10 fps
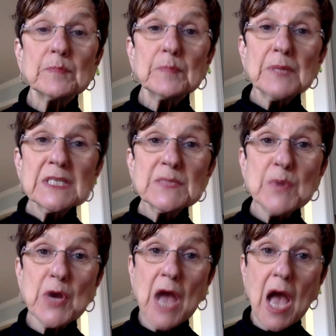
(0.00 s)

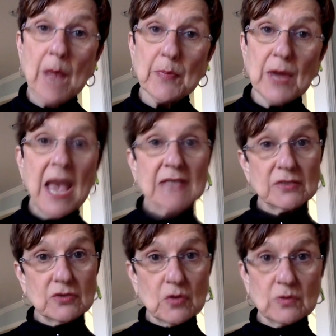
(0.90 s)
Pittsburgh Opera, as
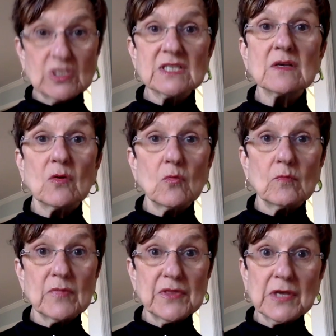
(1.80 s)
you know, which is
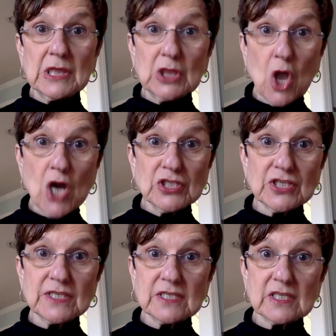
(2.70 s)
the
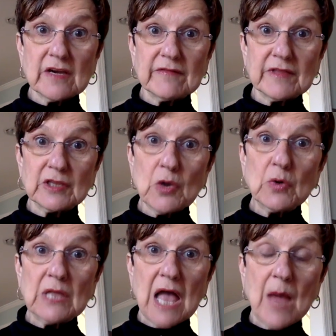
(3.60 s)
largest of the
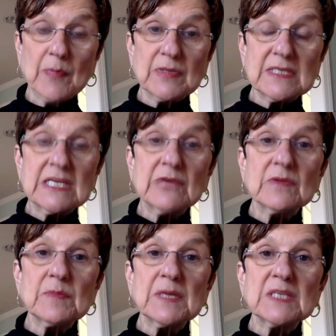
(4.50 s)
local operas here in
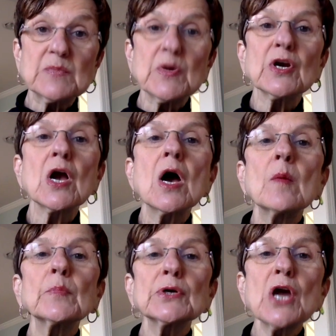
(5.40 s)
Pittsburgh,
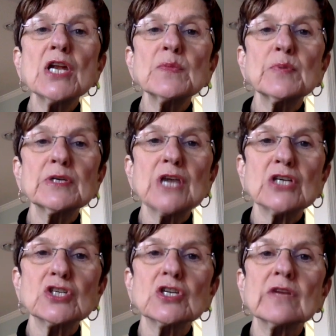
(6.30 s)
put on a
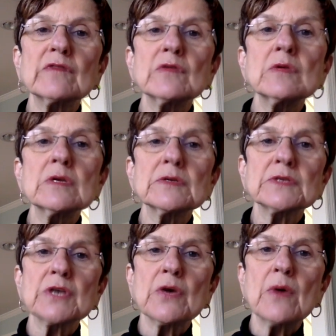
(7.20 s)
production a few years
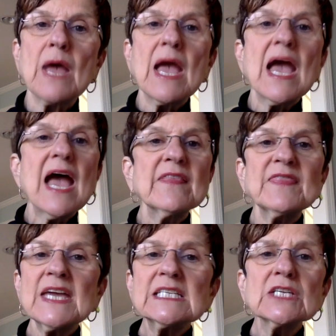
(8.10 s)
ago, and
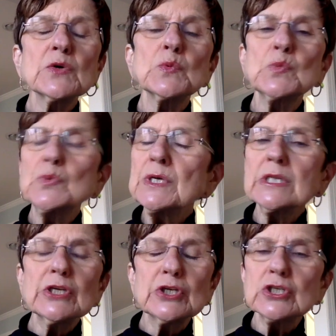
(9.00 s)
they did a
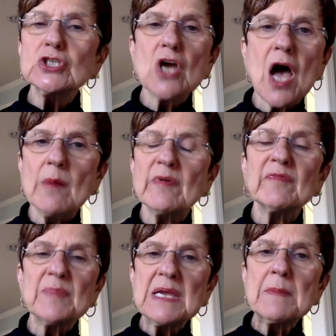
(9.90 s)
really good job of
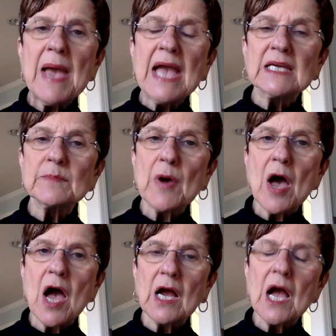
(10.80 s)
Ping, Pang, and
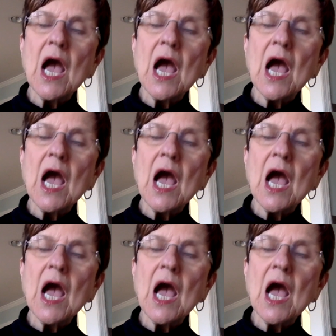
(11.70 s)
Pong.